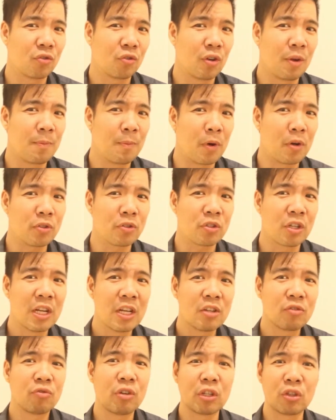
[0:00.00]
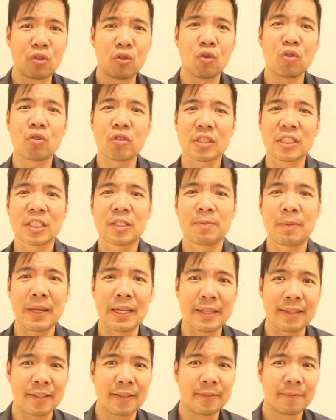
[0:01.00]
to a most reduced
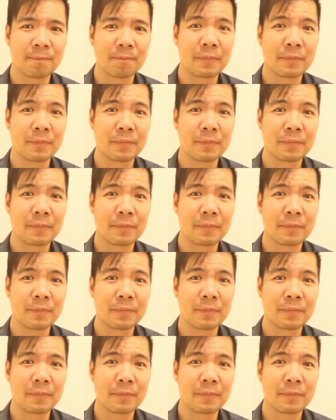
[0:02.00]
speed,